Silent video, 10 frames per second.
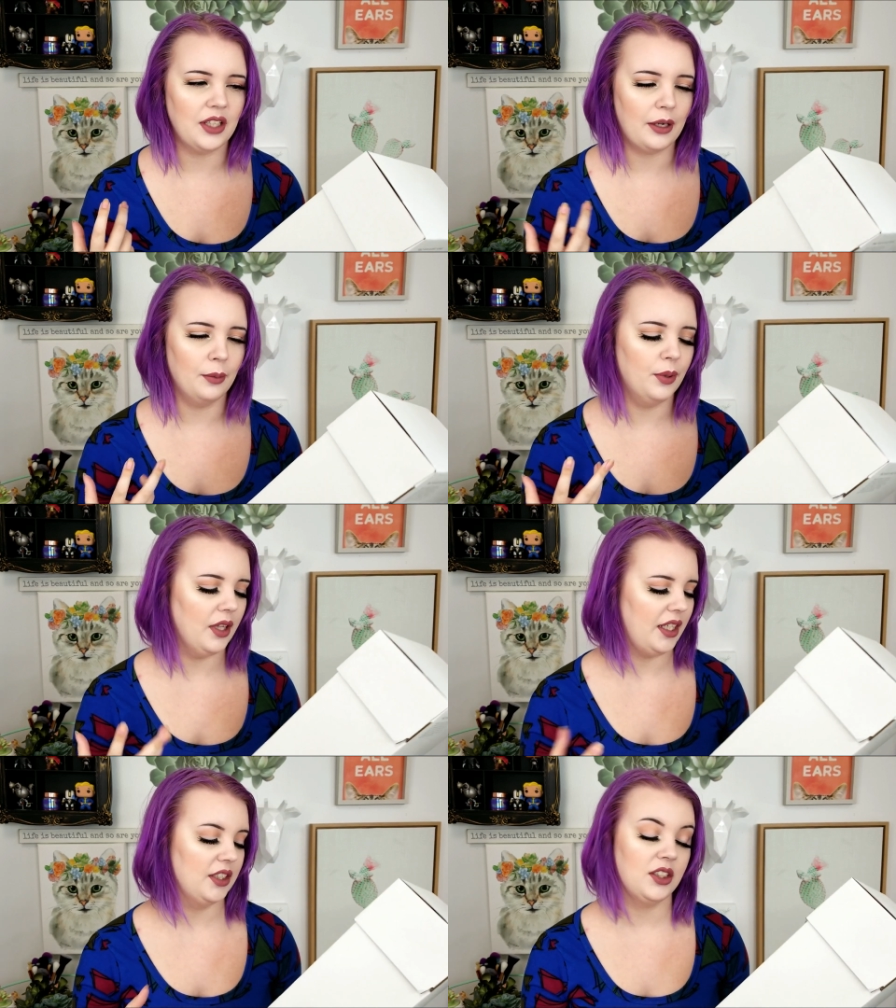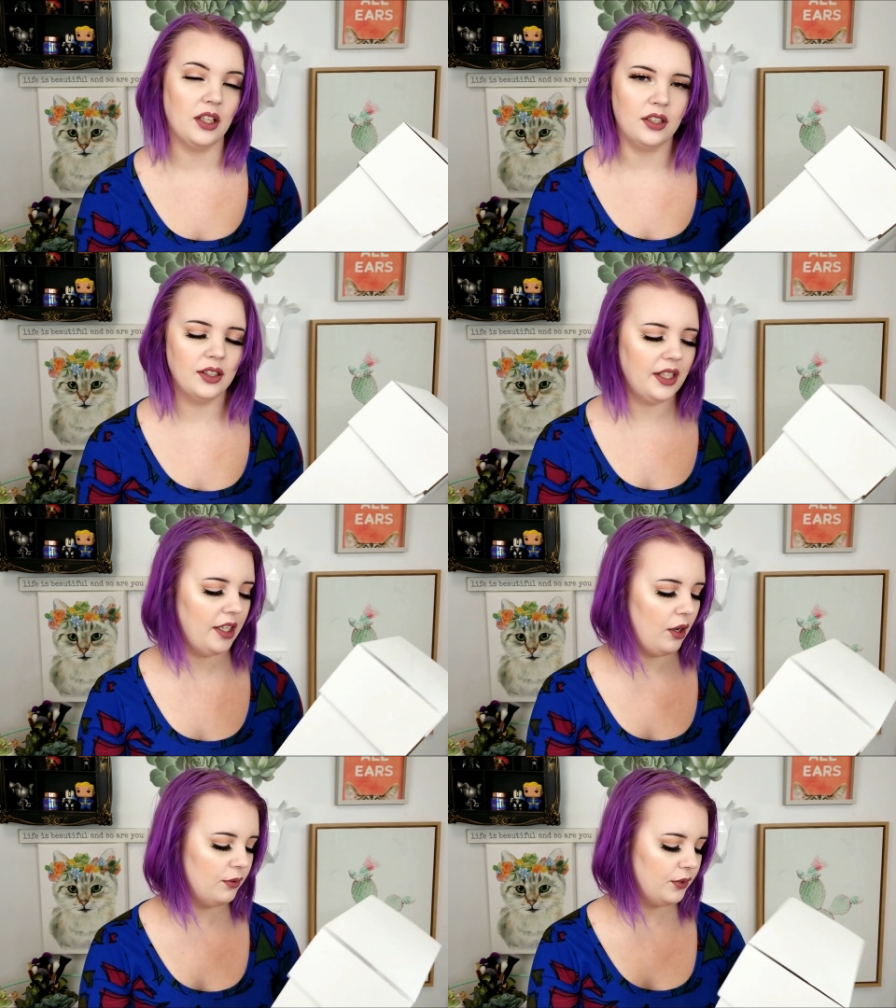I'm going to put like a succulent in
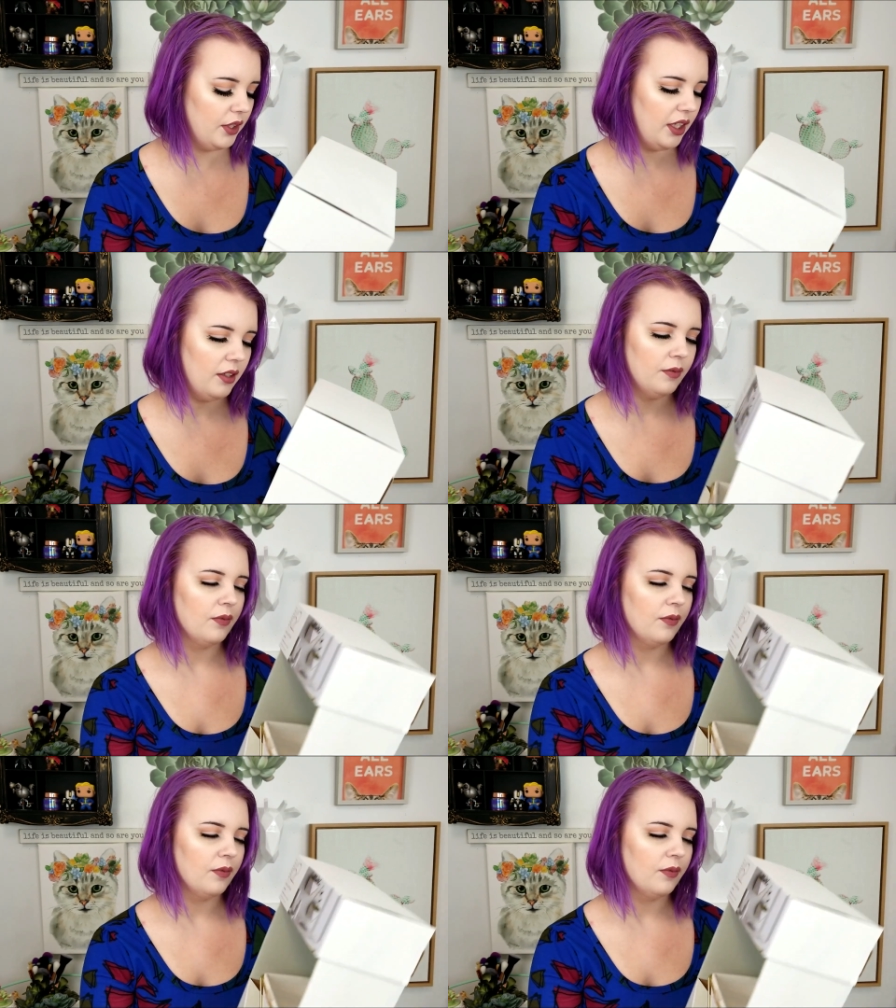it, hopefully.